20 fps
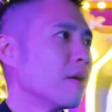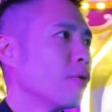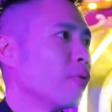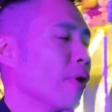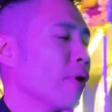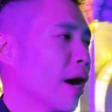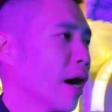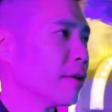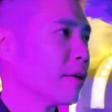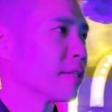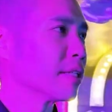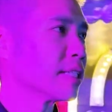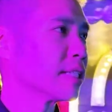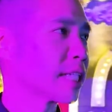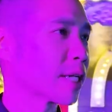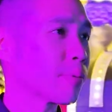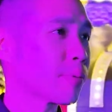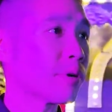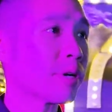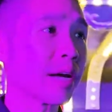Well, the
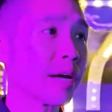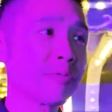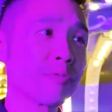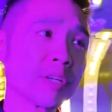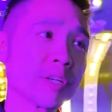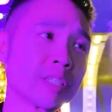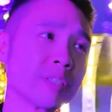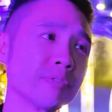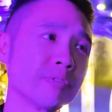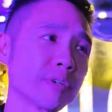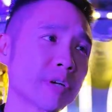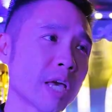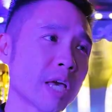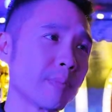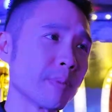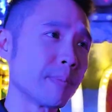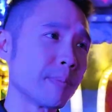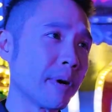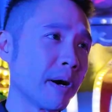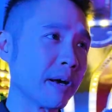Singapore Night Festival
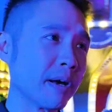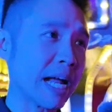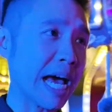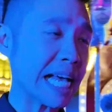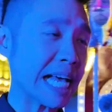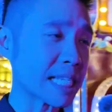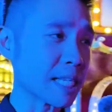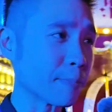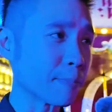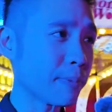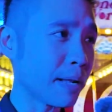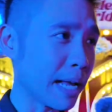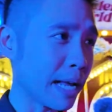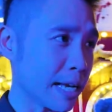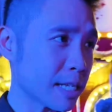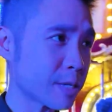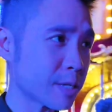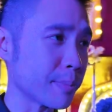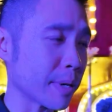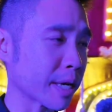came about as a
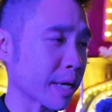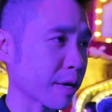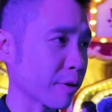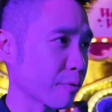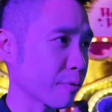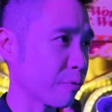place-based